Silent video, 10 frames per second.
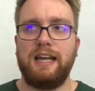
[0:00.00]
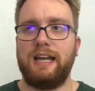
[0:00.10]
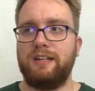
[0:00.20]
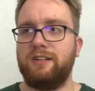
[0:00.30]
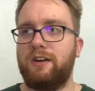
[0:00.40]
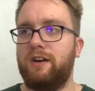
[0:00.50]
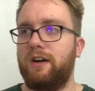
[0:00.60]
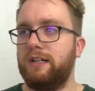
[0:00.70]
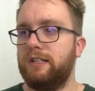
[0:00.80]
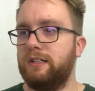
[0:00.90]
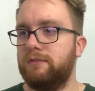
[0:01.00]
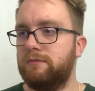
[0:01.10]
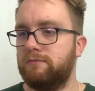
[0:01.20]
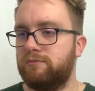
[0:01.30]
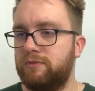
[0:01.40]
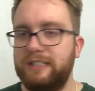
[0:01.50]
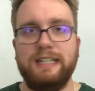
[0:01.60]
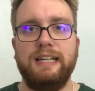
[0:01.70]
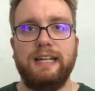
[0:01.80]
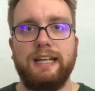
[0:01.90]
And I
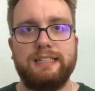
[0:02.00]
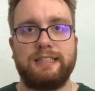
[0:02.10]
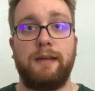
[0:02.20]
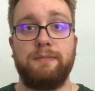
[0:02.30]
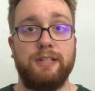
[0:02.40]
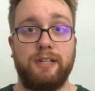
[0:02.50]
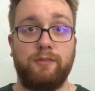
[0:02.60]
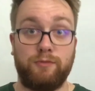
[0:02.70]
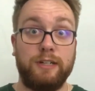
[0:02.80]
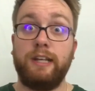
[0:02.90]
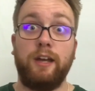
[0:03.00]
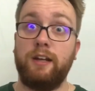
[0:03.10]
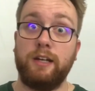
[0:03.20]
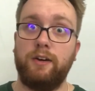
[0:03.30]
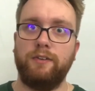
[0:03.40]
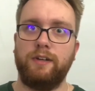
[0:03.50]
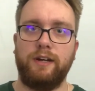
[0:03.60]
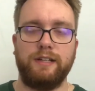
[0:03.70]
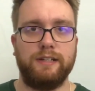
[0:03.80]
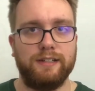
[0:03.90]
really accepted it really early on that
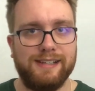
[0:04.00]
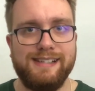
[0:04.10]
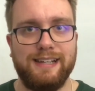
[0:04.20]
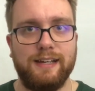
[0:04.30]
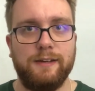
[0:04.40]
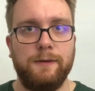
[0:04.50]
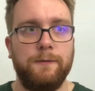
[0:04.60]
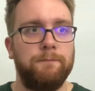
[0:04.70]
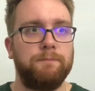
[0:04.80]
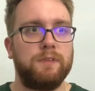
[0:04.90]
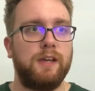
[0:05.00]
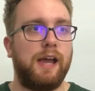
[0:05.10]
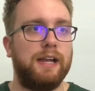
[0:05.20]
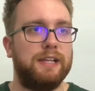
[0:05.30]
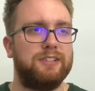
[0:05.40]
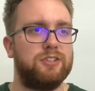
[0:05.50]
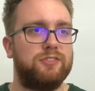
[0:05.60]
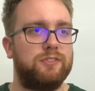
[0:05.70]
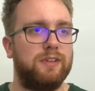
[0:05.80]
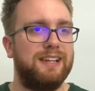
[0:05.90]
I didn't need it. And it
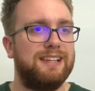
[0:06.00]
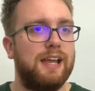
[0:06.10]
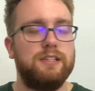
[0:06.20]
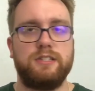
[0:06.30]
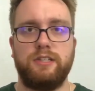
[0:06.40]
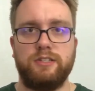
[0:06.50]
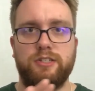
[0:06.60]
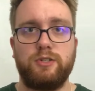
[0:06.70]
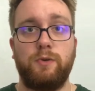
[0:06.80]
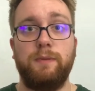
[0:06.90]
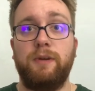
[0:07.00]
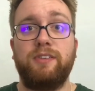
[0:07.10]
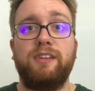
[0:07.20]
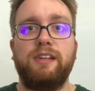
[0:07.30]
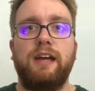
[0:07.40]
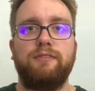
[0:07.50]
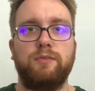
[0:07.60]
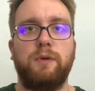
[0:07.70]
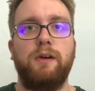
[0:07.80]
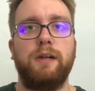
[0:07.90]
just lent to the story because I didn't have
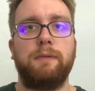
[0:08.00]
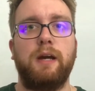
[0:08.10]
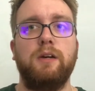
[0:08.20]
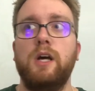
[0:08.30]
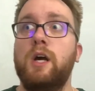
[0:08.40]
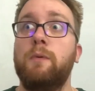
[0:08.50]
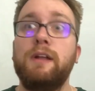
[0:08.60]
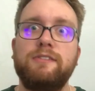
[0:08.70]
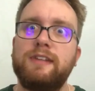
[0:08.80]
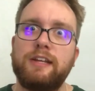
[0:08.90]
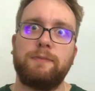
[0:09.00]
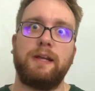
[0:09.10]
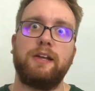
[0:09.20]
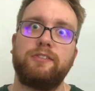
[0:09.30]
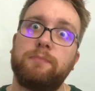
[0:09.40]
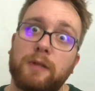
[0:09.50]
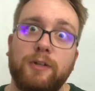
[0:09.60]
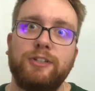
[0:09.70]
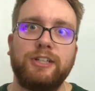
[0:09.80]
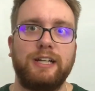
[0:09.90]
to worry about when's the next big
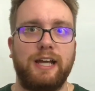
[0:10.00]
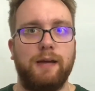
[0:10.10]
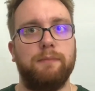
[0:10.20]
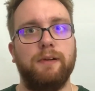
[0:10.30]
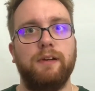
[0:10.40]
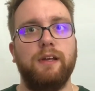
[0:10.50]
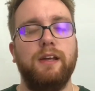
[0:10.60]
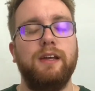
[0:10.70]
explosion going to happen.